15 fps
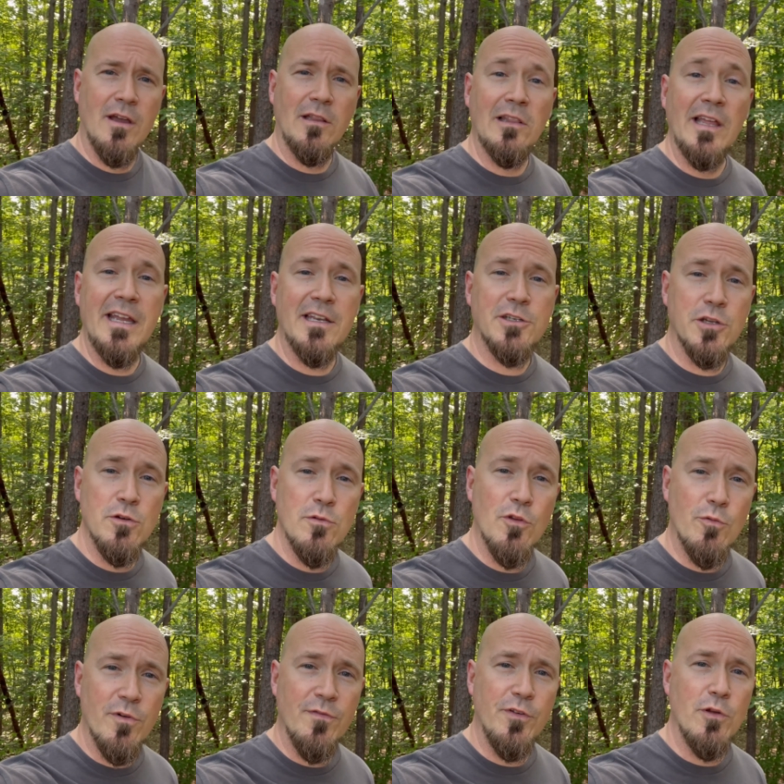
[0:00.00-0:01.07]
link to the
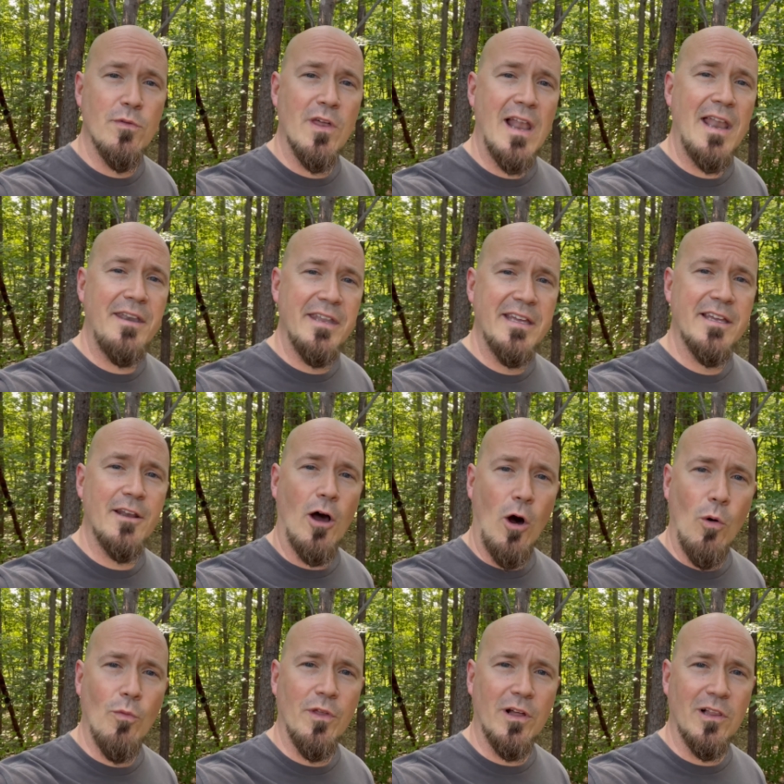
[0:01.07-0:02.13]
review that I did
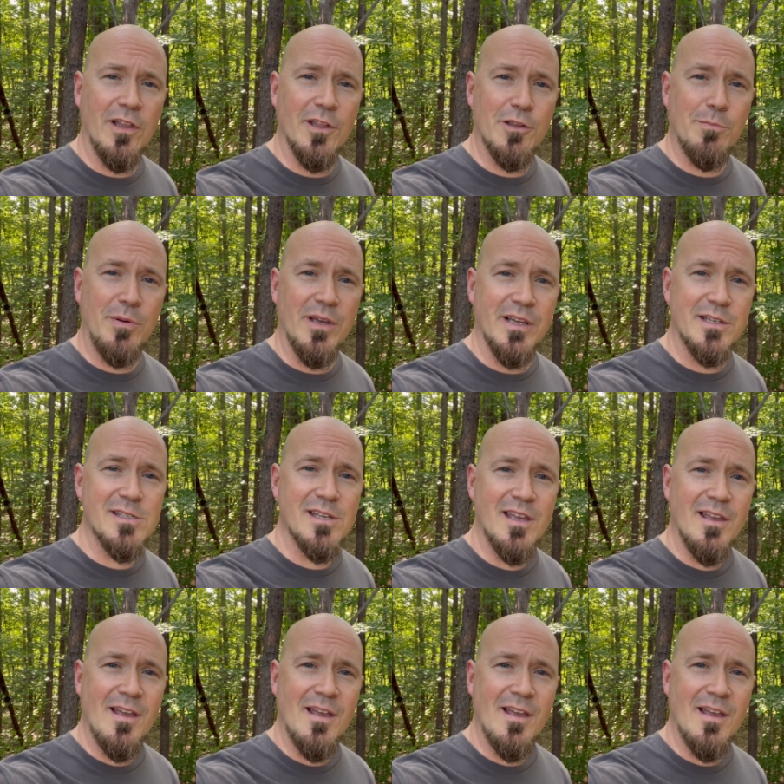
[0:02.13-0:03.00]
on the clinch picks.